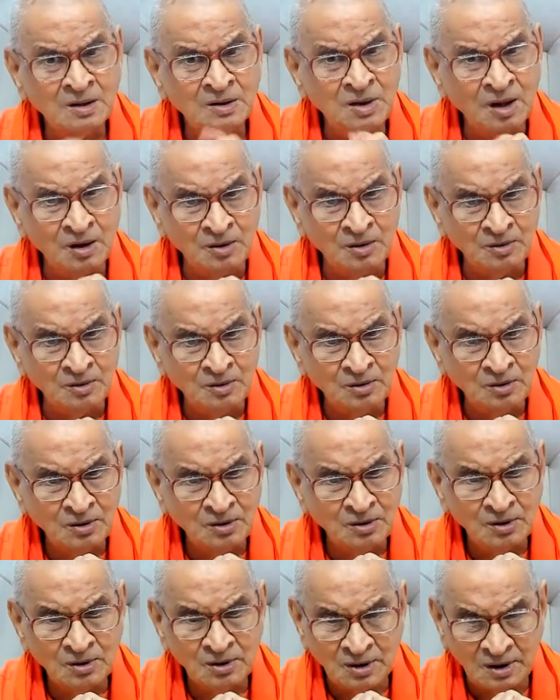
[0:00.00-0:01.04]
Now,
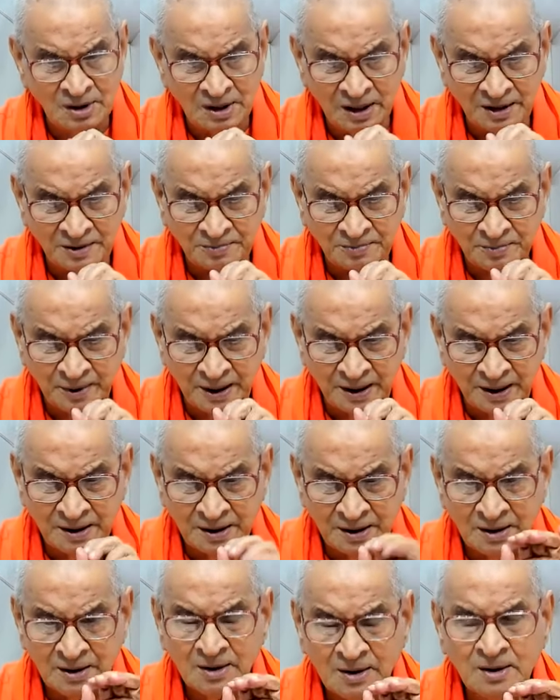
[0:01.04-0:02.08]
let
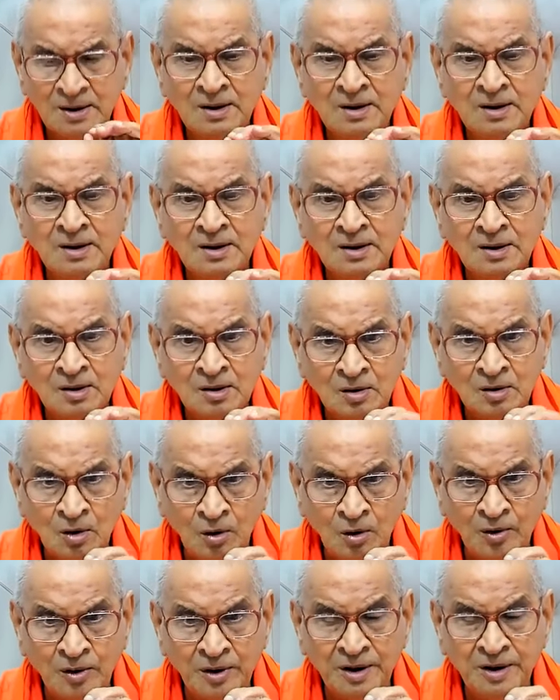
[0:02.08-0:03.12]
me
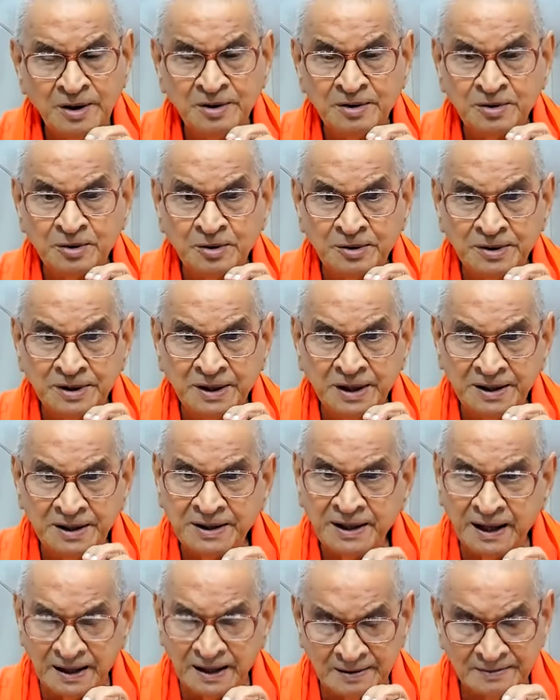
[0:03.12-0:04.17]
go into
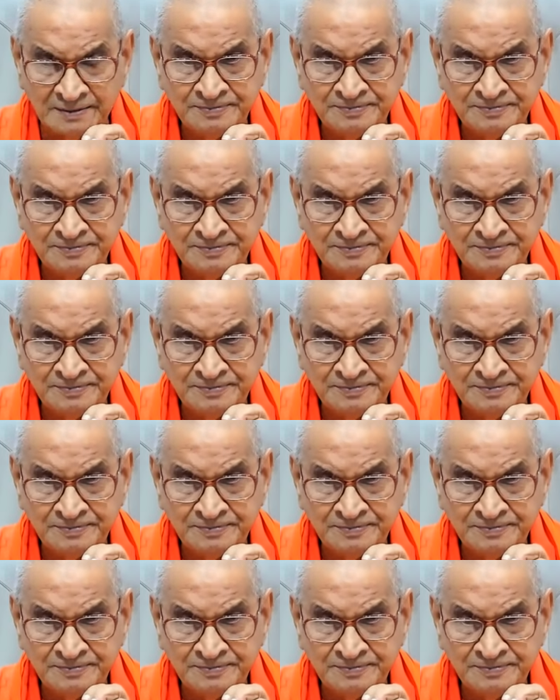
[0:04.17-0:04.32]
detail